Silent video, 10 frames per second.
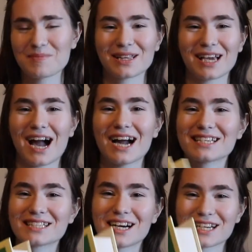but I
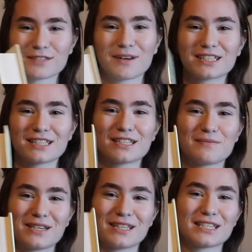did not expect it to
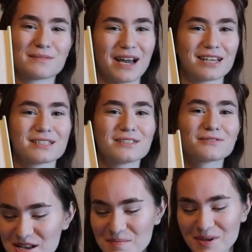be this massive.